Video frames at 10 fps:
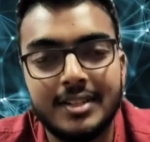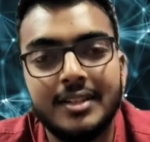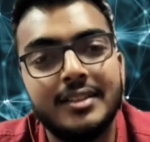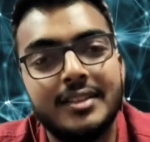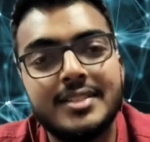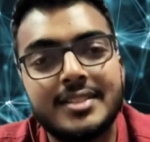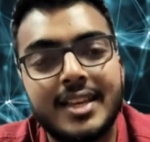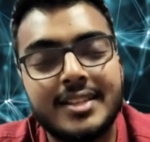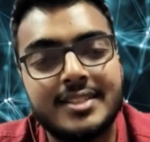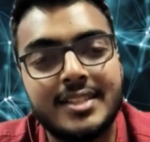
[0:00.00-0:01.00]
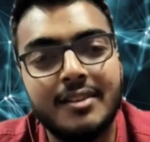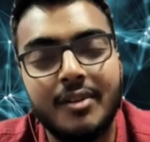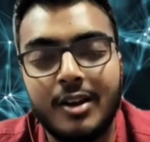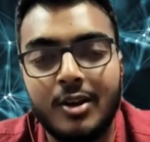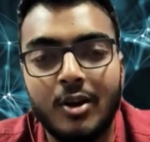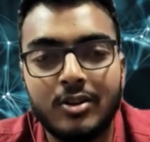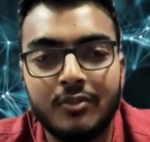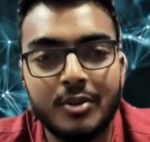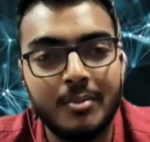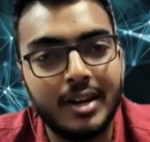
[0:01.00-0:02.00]
This can save a lot of
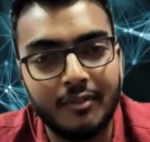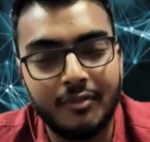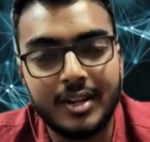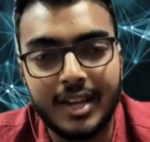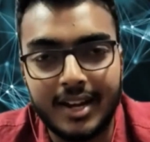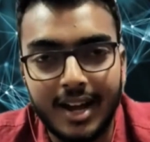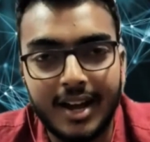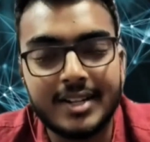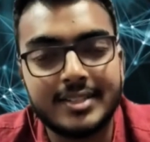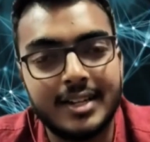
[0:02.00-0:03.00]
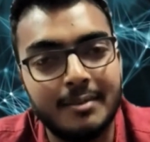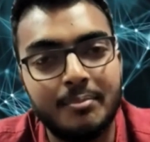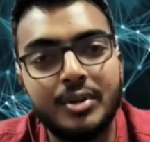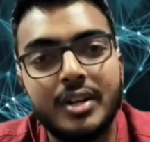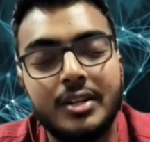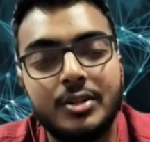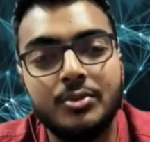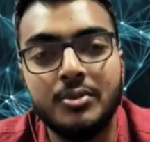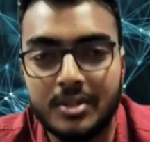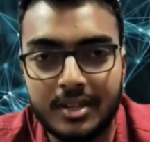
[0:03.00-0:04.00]
human effort and hours that are put into
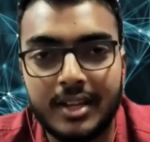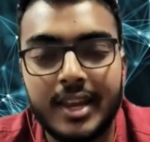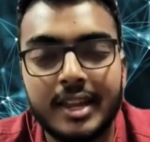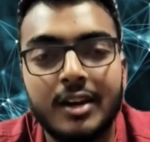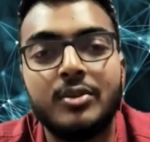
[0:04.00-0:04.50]
carrying out